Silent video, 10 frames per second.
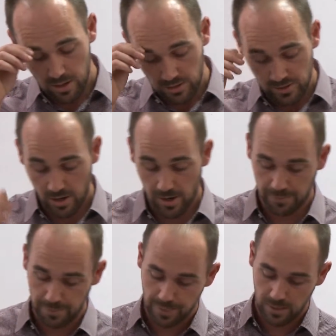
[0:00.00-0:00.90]

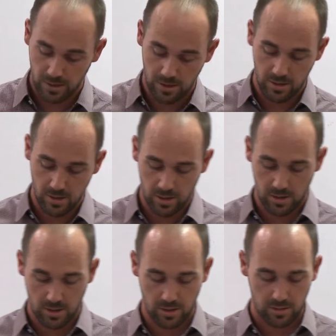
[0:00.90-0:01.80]
So,
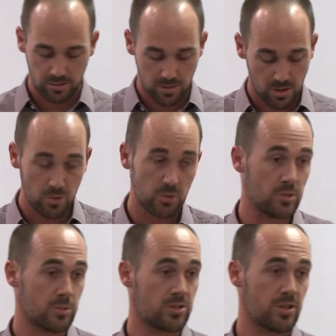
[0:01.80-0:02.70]
terminal
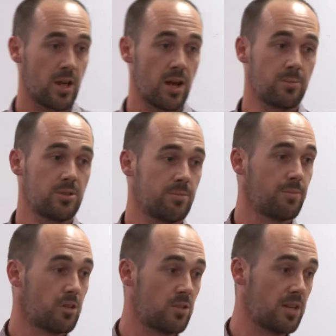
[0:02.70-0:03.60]
illness claims.
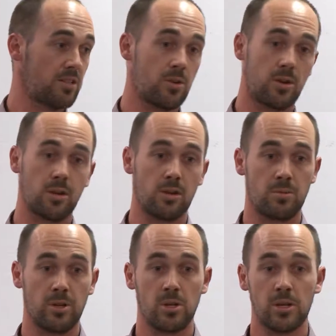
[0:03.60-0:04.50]
I touched on it a little
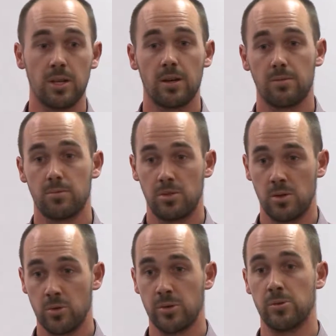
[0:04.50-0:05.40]
bit earlier.
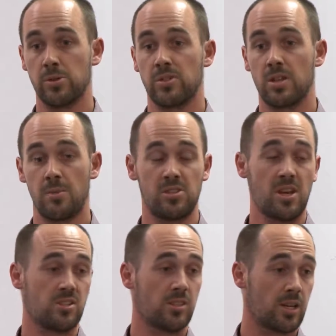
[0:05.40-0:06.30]
Terminal illness claim is
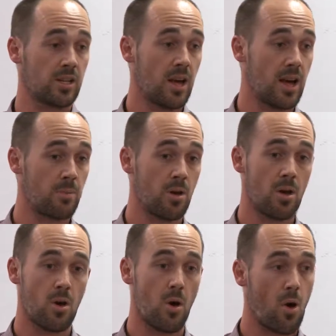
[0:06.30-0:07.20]
actually a claim
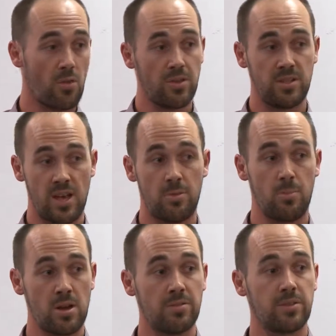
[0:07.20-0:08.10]
on the death
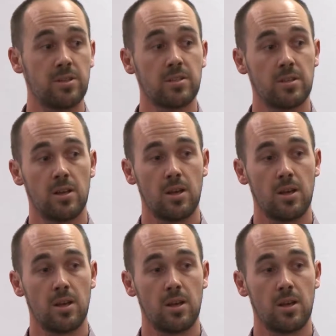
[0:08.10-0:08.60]
benefit